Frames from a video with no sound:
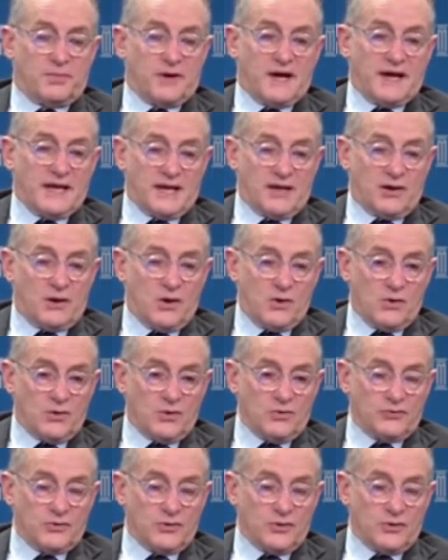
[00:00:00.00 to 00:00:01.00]
buy and
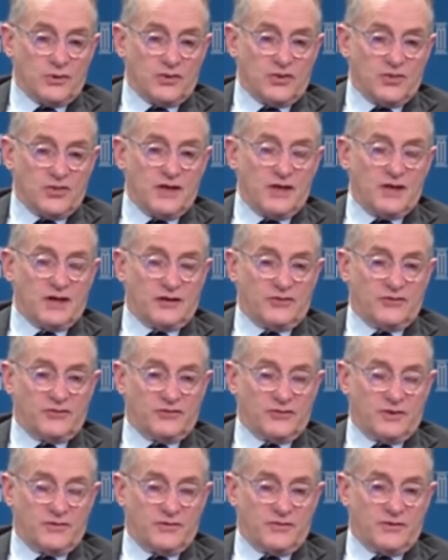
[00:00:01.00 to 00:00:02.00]
hold good
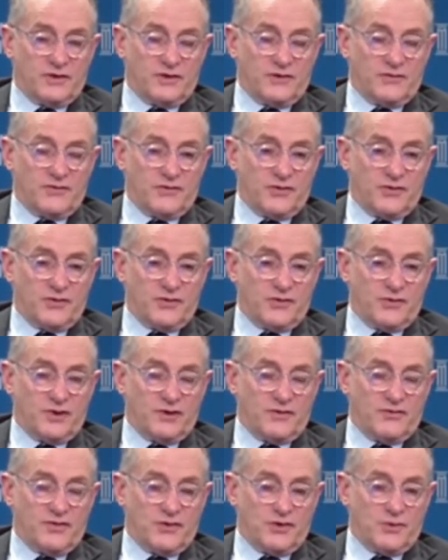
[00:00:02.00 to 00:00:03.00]
things
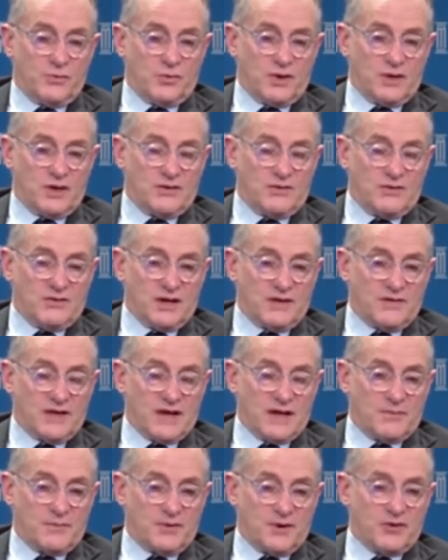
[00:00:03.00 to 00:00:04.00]
if you want to take
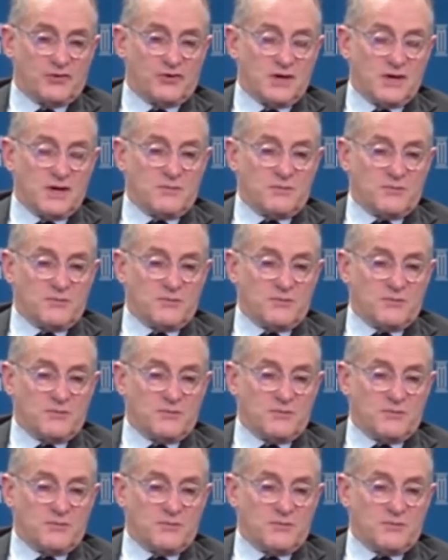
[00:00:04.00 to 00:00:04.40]
that approach.